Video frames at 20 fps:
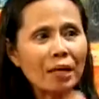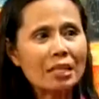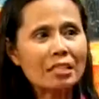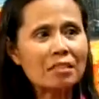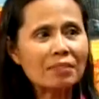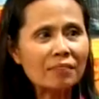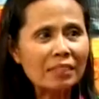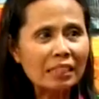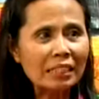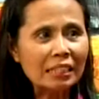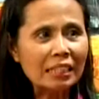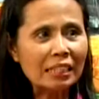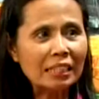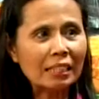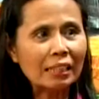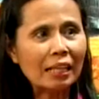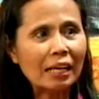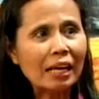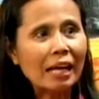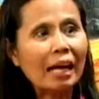
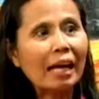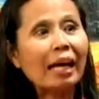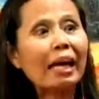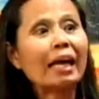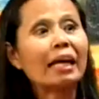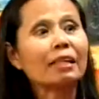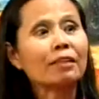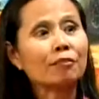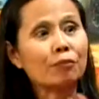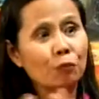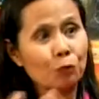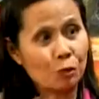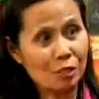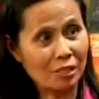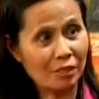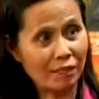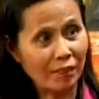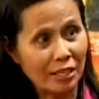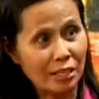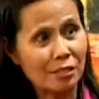breastfeeding and fruits
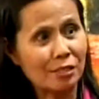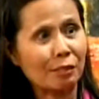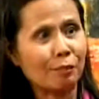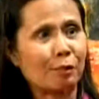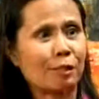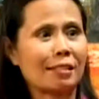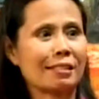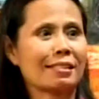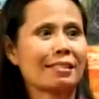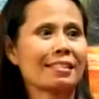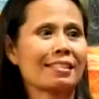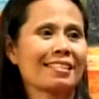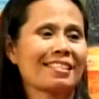and vegetables.